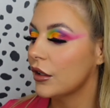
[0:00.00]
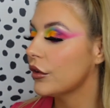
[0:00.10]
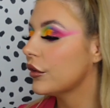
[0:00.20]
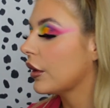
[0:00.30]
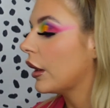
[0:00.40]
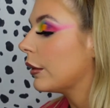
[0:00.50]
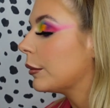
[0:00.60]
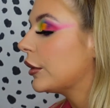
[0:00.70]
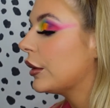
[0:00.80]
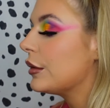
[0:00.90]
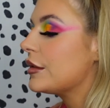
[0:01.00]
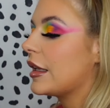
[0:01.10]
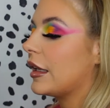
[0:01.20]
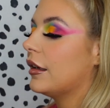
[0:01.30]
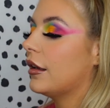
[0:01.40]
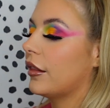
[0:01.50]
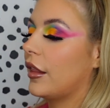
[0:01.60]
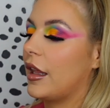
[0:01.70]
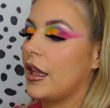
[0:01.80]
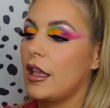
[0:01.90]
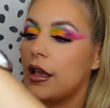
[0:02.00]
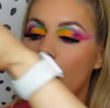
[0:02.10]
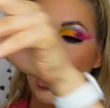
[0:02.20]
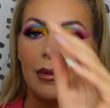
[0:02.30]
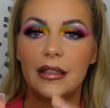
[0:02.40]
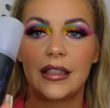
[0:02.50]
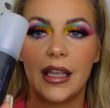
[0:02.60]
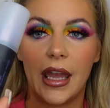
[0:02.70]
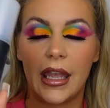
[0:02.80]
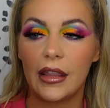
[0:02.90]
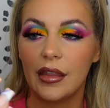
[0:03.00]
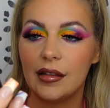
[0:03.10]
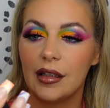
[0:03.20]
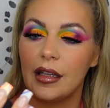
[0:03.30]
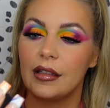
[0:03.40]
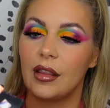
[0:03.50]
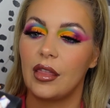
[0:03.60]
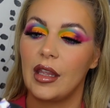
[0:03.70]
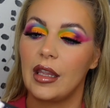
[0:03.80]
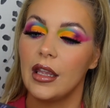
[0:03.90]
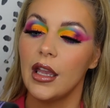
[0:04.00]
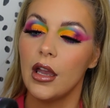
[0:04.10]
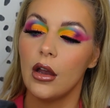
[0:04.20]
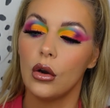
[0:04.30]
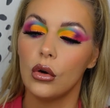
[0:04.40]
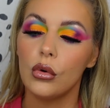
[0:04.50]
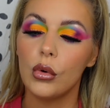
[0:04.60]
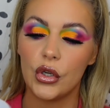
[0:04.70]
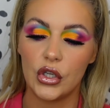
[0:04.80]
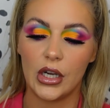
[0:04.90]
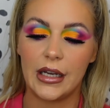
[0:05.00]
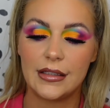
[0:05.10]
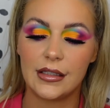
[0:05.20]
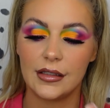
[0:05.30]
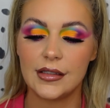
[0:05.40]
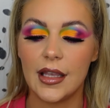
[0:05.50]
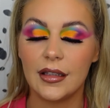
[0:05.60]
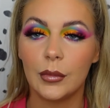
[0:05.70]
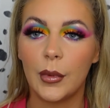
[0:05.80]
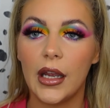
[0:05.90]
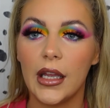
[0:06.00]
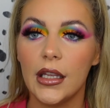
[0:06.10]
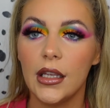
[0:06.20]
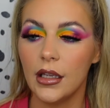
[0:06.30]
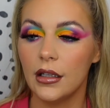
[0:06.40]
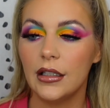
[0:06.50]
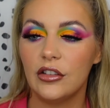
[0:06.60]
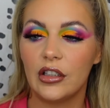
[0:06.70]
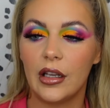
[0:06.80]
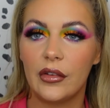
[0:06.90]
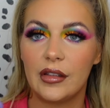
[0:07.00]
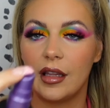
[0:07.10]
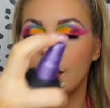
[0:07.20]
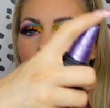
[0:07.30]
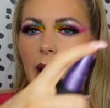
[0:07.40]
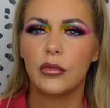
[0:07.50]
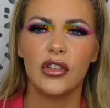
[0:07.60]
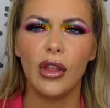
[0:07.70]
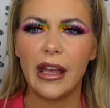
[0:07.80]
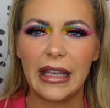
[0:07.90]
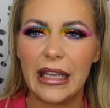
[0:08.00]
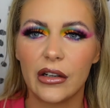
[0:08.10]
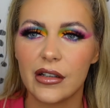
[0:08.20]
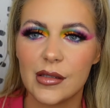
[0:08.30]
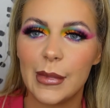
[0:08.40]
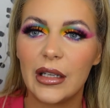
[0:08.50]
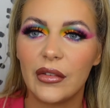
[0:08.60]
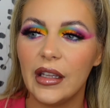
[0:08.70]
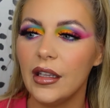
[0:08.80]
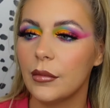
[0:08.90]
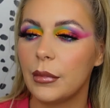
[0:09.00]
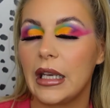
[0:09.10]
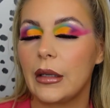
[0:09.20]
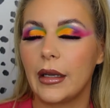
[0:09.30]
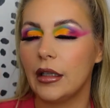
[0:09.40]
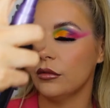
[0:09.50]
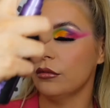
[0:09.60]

So I'm using the Urban Decay. This is the All Nighter setting spray. Literally love this setting spray. I'm just not that keen on the smell of it, but anyway.